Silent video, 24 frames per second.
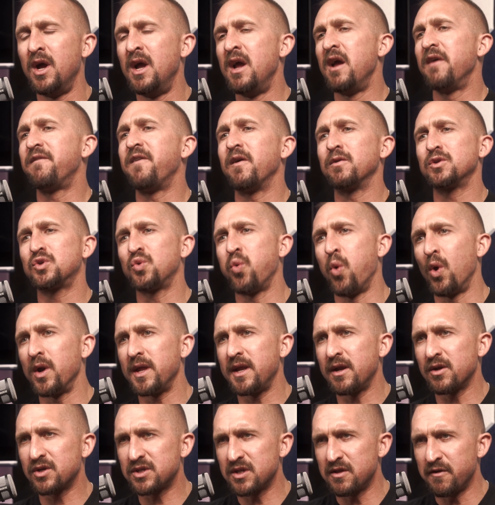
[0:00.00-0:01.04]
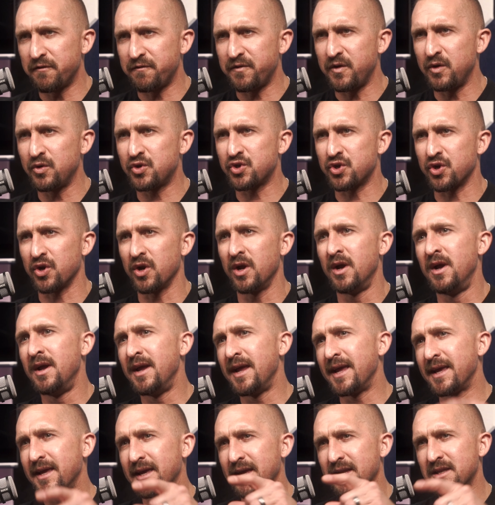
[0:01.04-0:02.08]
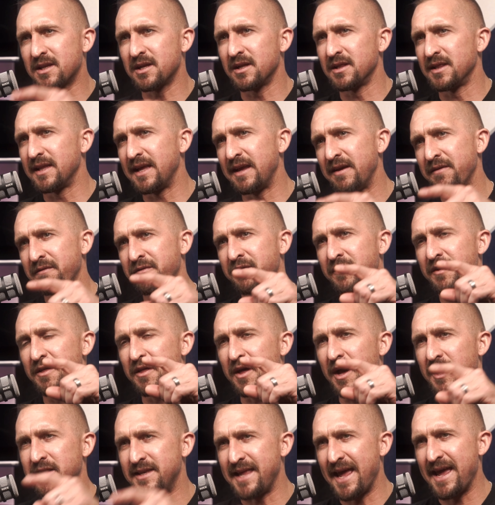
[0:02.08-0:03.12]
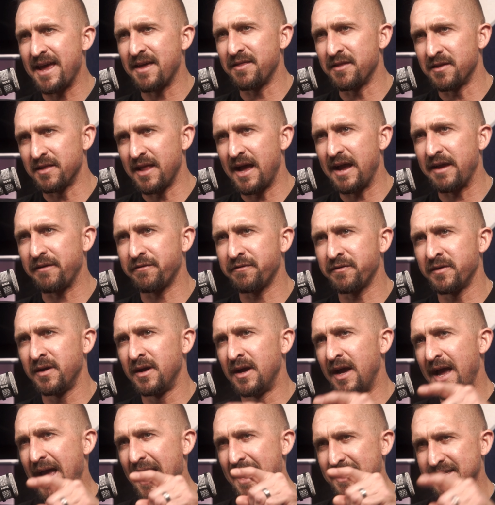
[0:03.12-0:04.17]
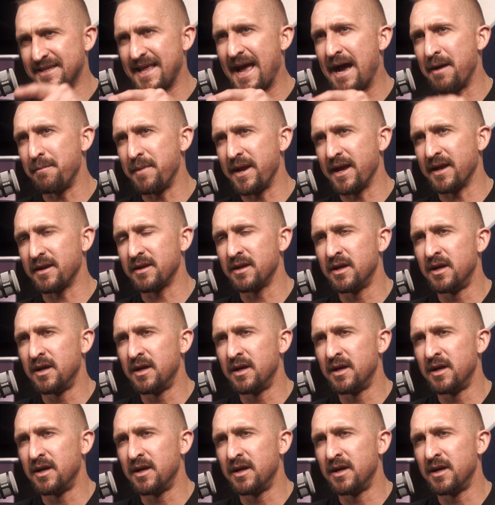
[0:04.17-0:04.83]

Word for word: if I was 20 years in the future and get to live a day in the life as that man.